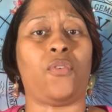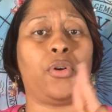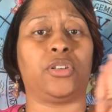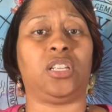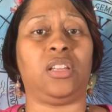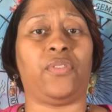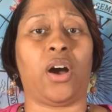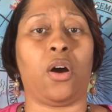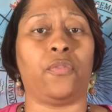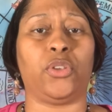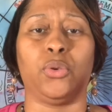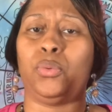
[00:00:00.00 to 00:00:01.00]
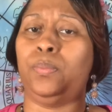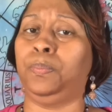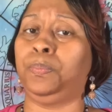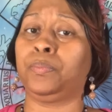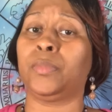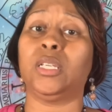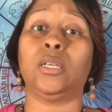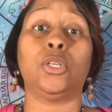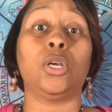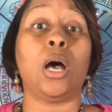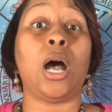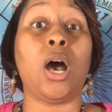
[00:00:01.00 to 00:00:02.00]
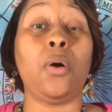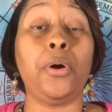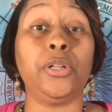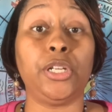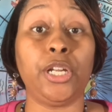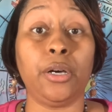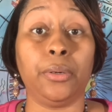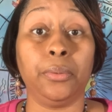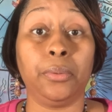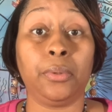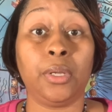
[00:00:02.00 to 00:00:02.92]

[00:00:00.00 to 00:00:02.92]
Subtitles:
or devolve you? I want to know.